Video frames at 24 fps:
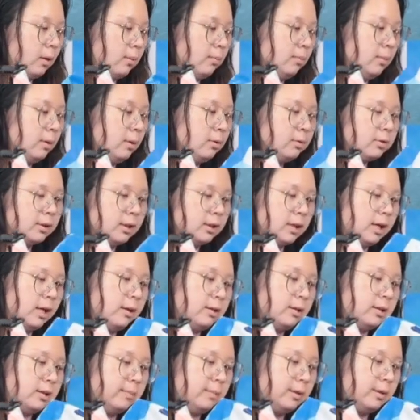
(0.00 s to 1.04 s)
Most
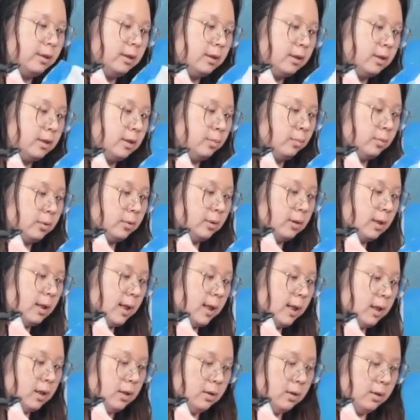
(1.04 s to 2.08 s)
customers would
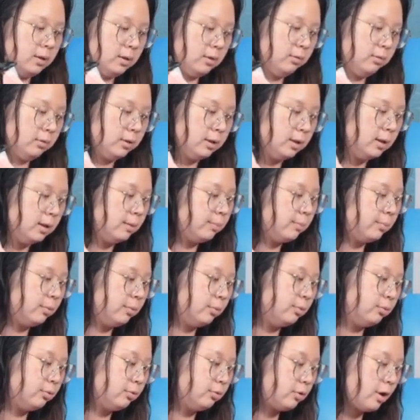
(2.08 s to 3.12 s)
like to order the
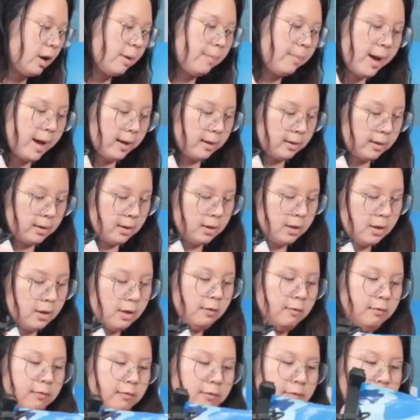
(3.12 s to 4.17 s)
blue bag
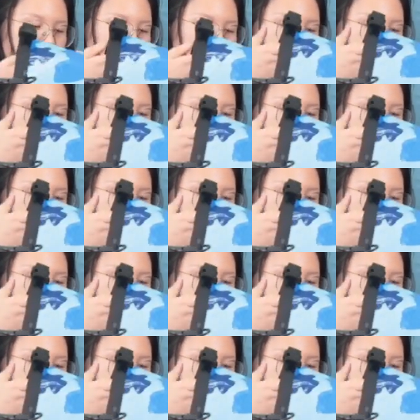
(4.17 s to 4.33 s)
for